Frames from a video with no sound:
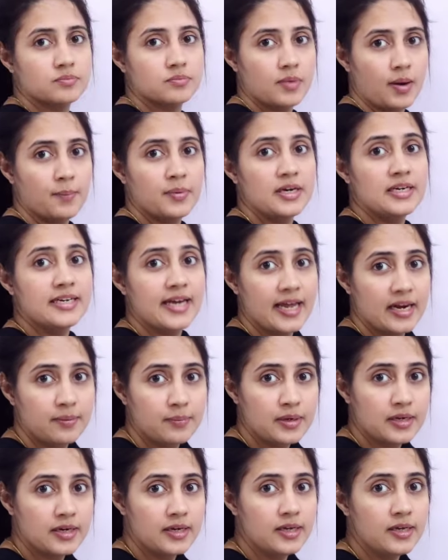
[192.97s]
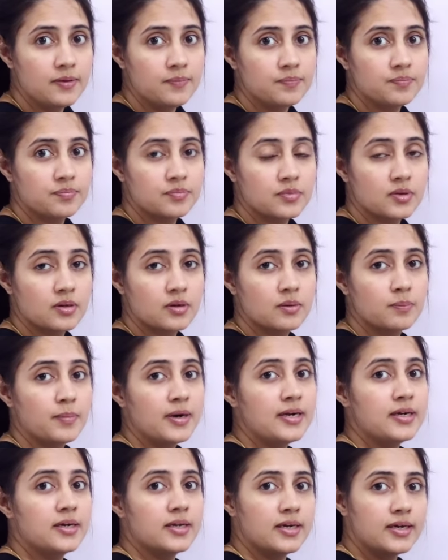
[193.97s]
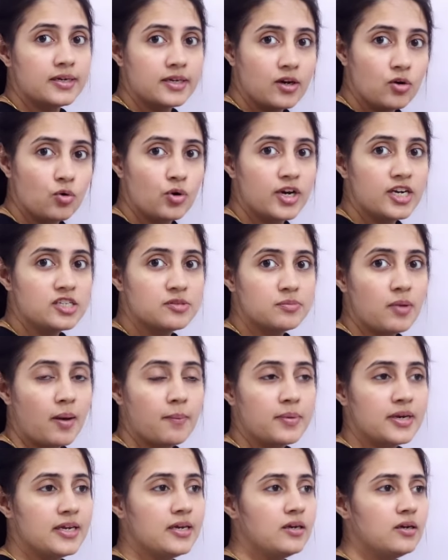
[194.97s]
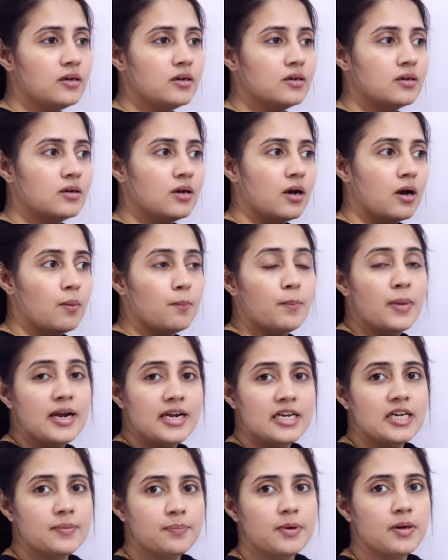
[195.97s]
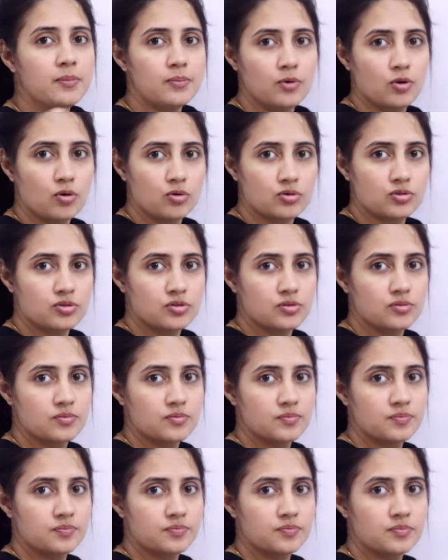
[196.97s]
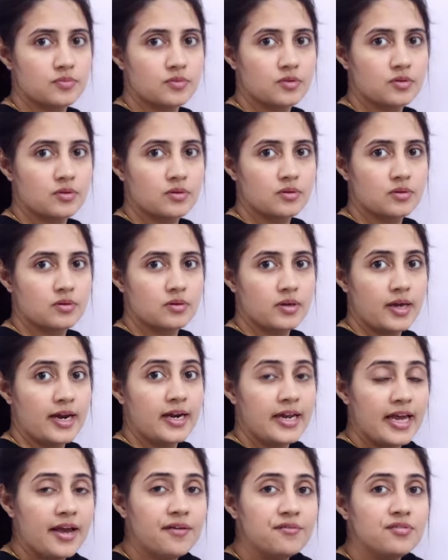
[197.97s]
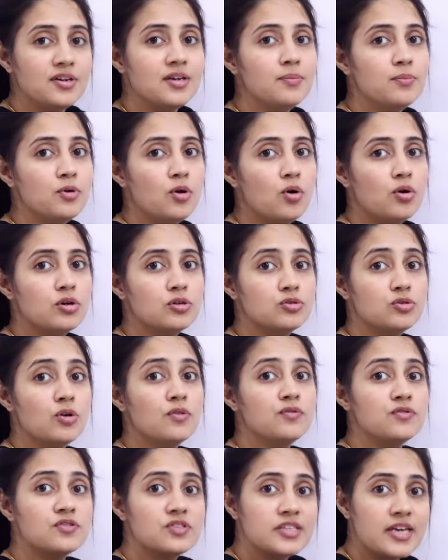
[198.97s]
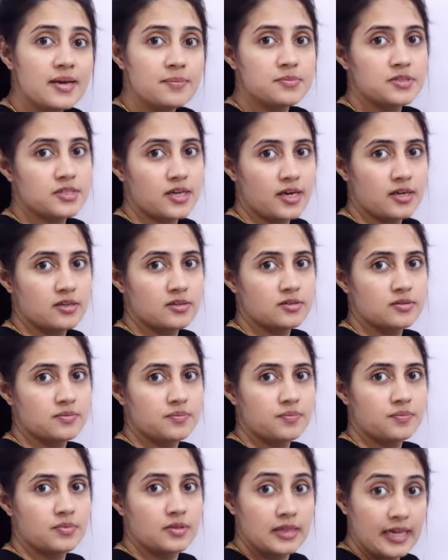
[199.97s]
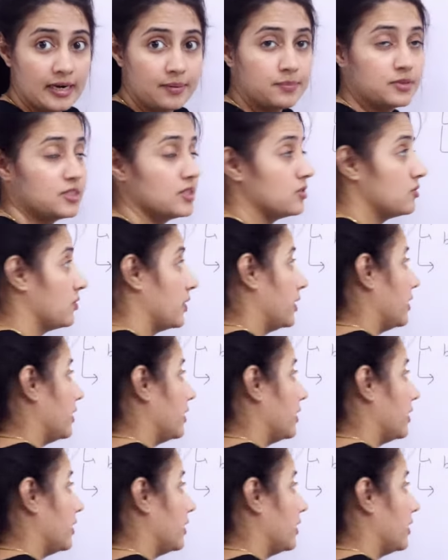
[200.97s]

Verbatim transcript: memory dynamically, but it allocates memory in multiple blocks and every block is of same size. Let me just